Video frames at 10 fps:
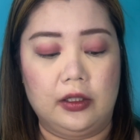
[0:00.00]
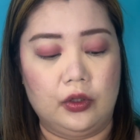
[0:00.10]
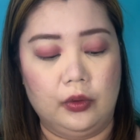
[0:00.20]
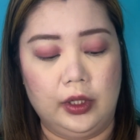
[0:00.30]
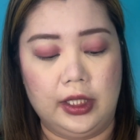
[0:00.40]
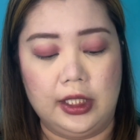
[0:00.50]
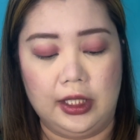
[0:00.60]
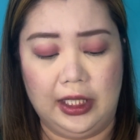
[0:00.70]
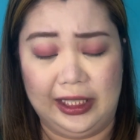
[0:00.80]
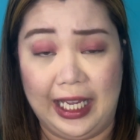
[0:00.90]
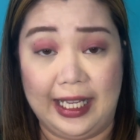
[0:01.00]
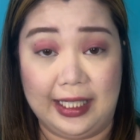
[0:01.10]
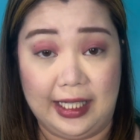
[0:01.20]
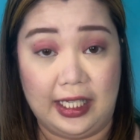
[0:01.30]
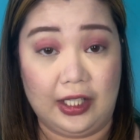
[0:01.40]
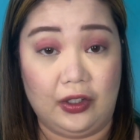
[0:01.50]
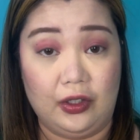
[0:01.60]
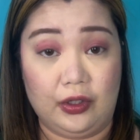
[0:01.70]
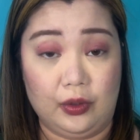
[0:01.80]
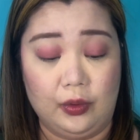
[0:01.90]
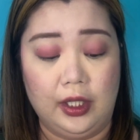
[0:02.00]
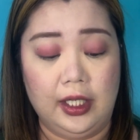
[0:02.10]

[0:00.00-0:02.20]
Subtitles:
So it has this also.